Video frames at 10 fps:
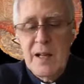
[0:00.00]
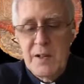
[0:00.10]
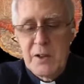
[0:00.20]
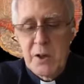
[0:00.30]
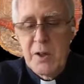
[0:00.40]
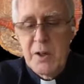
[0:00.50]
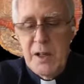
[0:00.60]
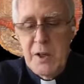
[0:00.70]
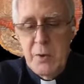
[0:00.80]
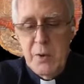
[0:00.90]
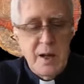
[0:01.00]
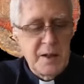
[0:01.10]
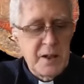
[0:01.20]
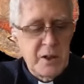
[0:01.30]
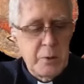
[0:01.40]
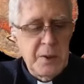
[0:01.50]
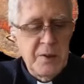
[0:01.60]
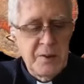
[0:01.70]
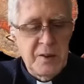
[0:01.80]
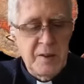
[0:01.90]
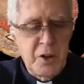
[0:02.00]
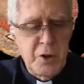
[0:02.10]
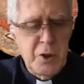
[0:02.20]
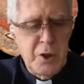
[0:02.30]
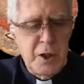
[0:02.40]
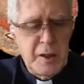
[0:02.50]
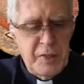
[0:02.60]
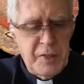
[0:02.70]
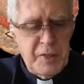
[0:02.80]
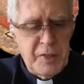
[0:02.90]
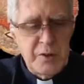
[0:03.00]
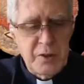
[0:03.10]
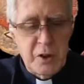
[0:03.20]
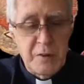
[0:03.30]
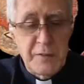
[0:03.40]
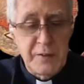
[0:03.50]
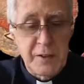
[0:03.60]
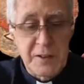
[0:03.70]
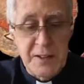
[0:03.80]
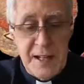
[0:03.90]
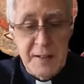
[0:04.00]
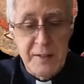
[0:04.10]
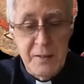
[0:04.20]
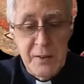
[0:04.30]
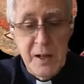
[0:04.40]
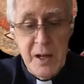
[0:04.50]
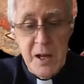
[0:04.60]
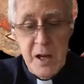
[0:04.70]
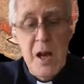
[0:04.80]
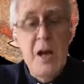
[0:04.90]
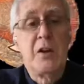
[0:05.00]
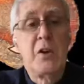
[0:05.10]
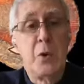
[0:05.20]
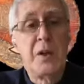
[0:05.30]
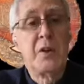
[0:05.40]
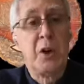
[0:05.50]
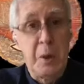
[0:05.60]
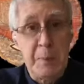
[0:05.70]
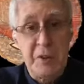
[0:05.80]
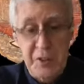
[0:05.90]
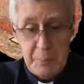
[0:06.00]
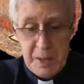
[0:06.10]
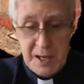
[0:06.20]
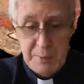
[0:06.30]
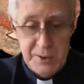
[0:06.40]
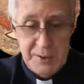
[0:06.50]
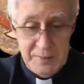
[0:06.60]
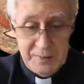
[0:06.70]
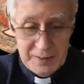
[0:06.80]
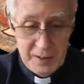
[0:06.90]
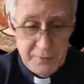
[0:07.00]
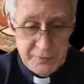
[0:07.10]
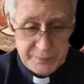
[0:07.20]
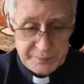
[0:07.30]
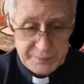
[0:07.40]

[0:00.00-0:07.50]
In turn, QAnon conspiracy theory, theories serve as a lens to interpret the Bible itself.